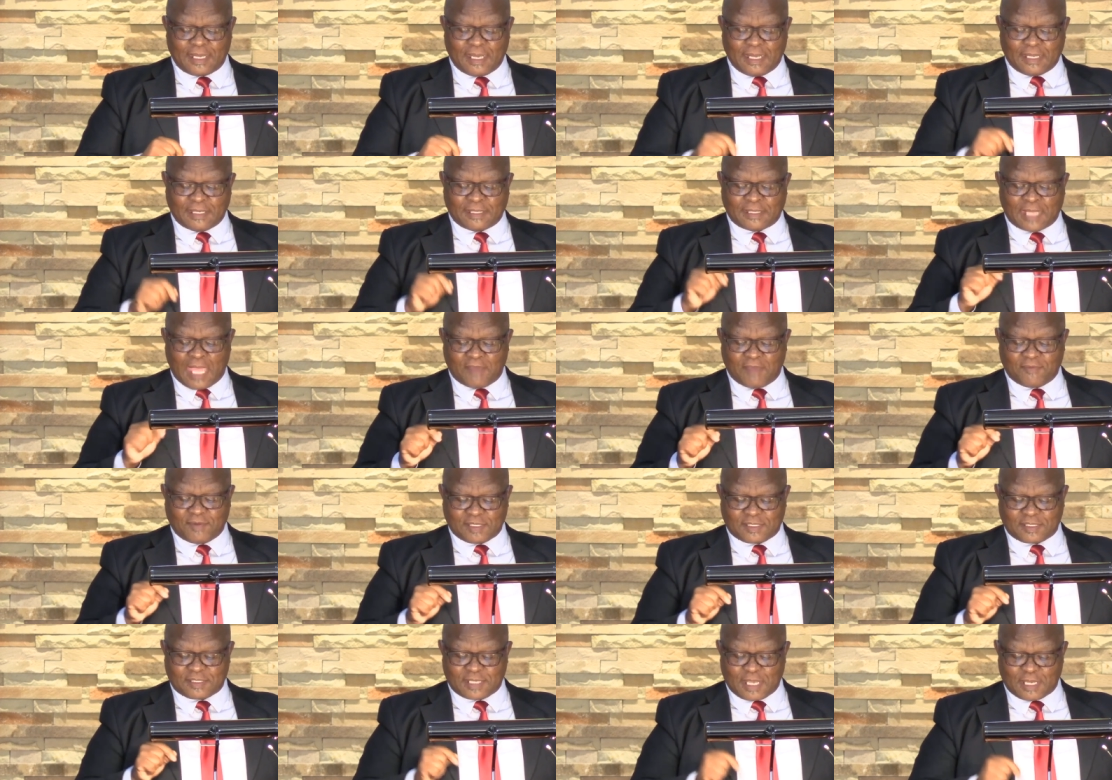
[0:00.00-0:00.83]

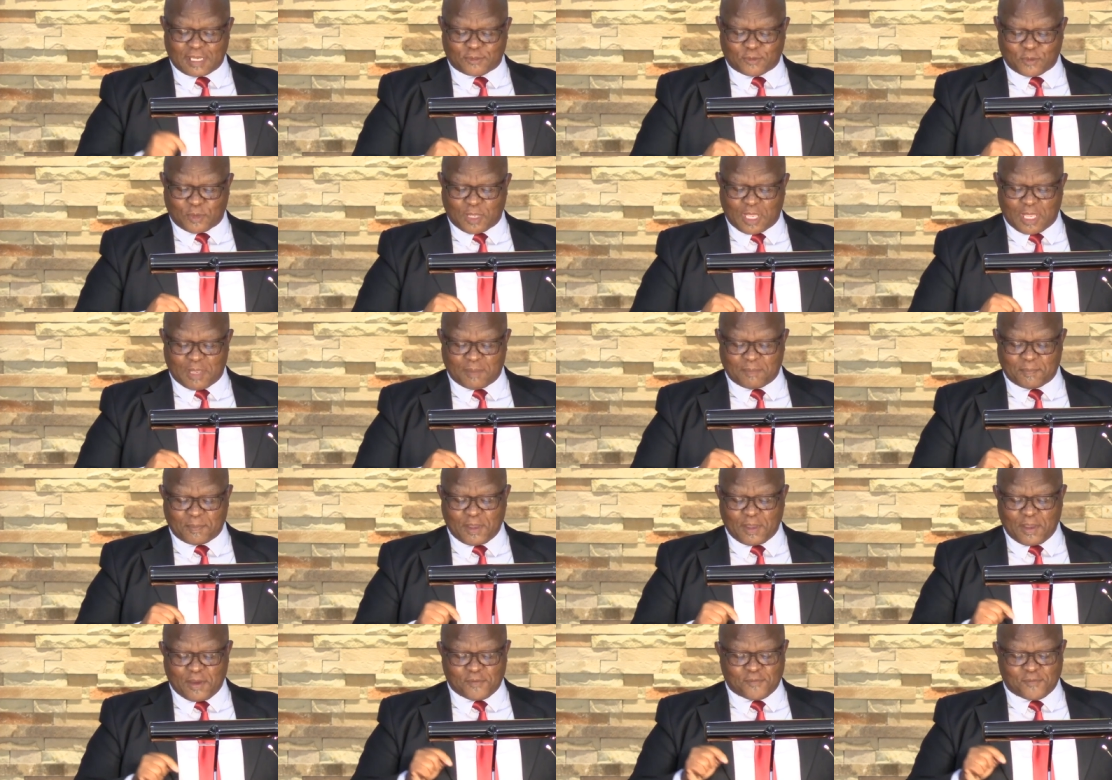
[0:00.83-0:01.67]
David said to
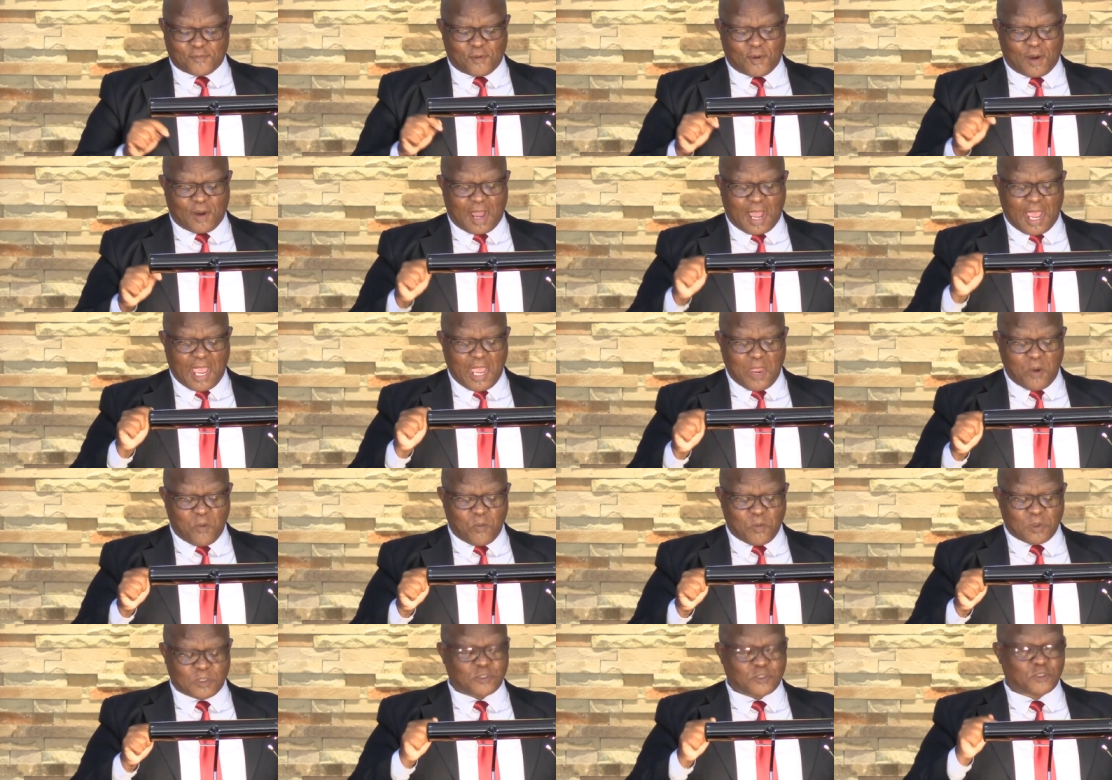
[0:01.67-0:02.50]
him, for I
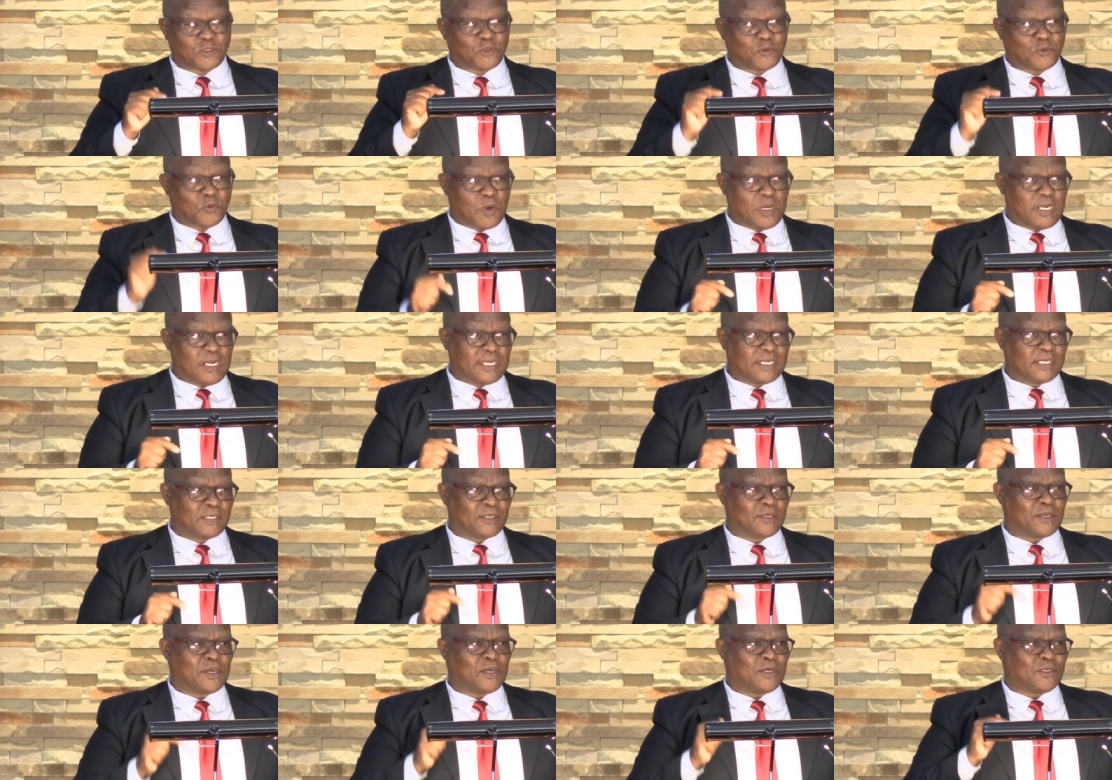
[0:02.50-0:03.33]
will
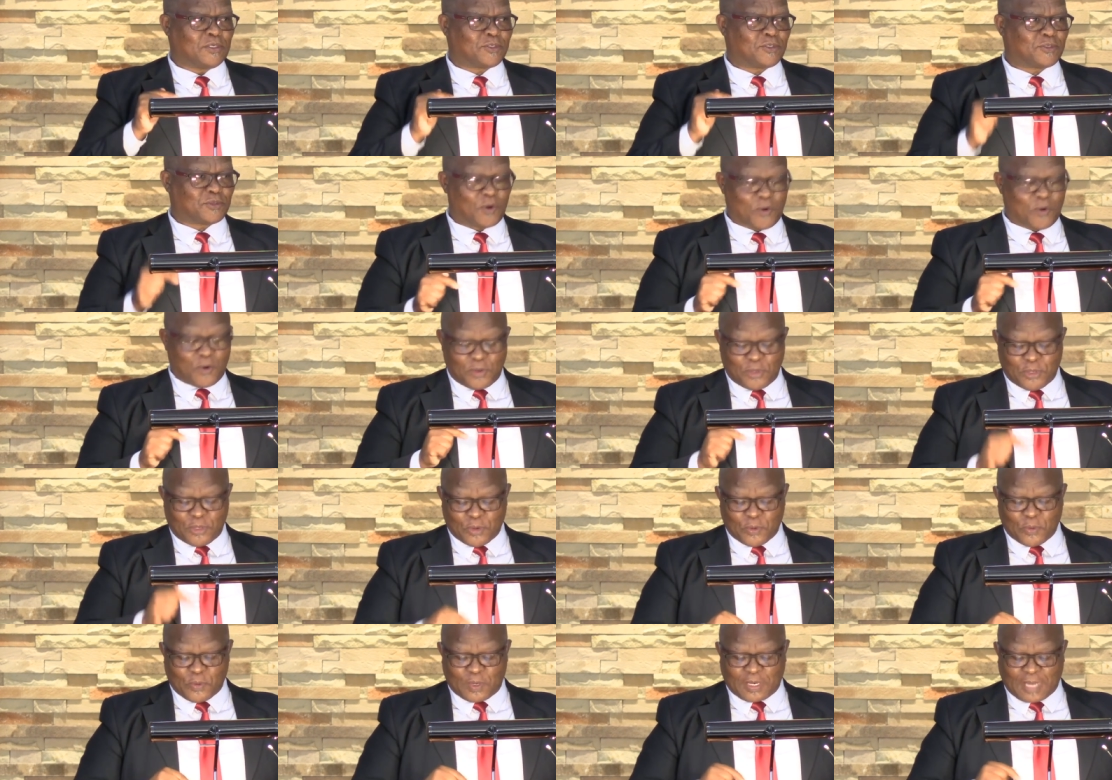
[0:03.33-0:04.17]
surely show
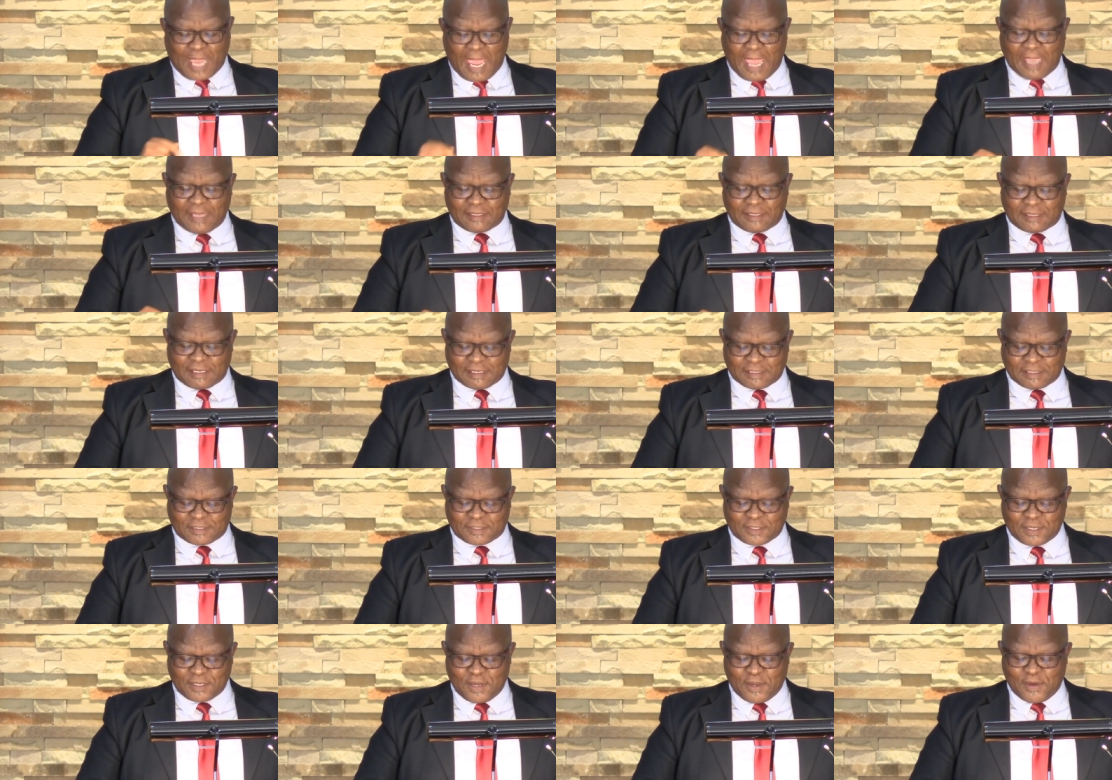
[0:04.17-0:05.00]
you
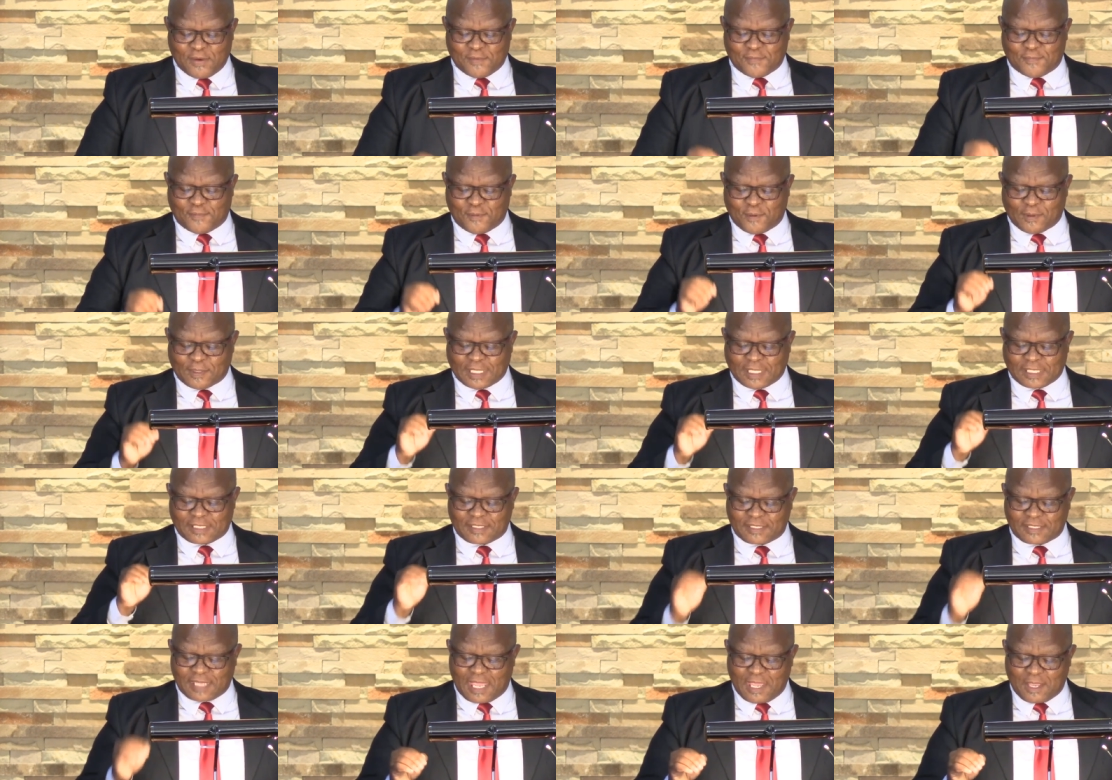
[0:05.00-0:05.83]
kindness for the
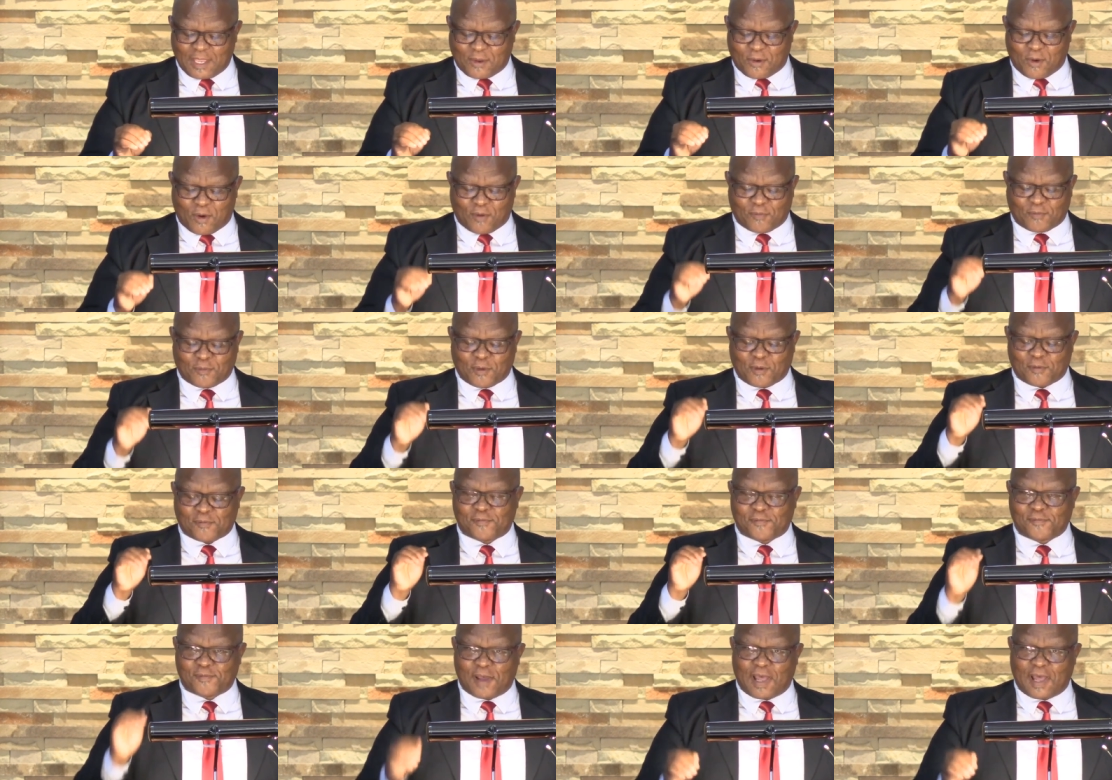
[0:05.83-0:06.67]
sake of your
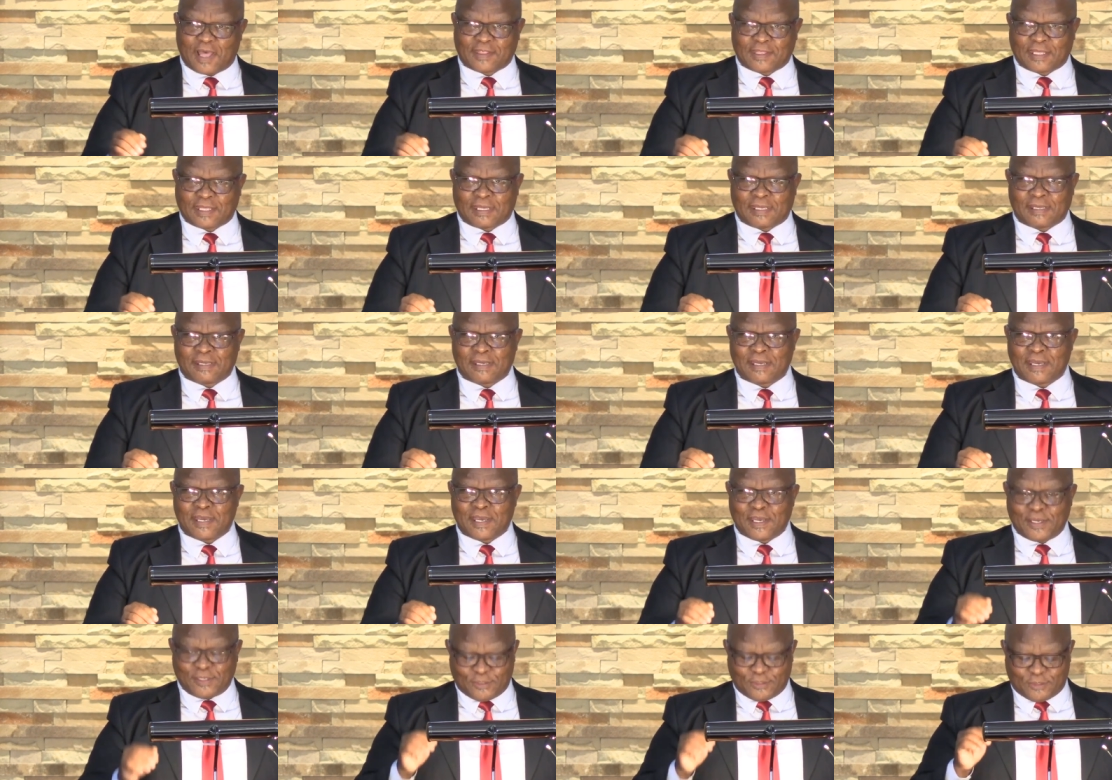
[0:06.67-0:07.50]
father
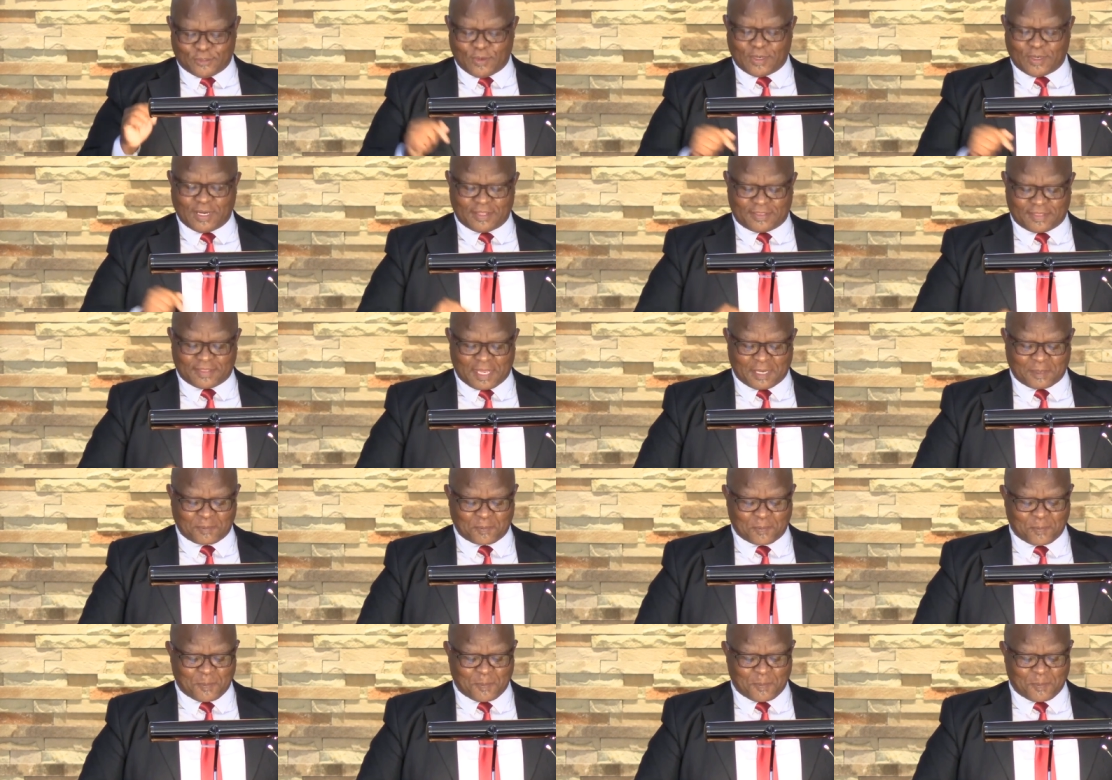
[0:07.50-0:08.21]
Jonathan.